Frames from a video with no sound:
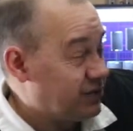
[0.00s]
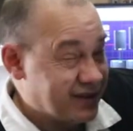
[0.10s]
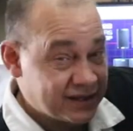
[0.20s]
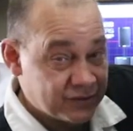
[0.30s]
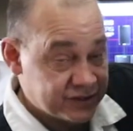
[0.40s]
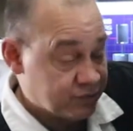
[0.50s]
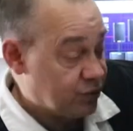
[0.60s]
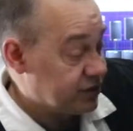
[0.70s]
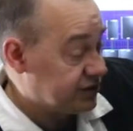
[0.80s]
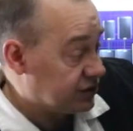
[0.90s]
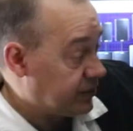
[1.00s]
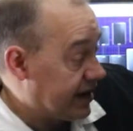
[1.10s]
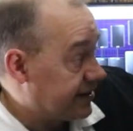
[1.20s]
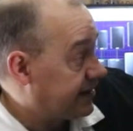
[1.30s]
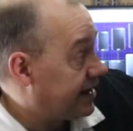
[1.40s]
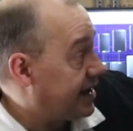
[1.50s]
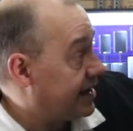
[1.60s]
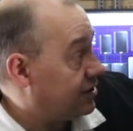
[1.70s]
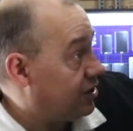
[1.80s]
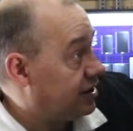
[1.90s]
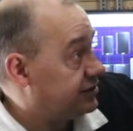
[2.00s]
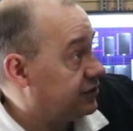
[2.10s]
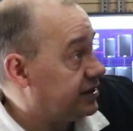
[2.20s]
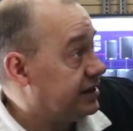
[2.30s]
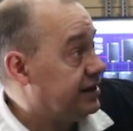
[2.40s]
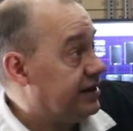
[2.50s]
We thought that was important, so we had that added on to it.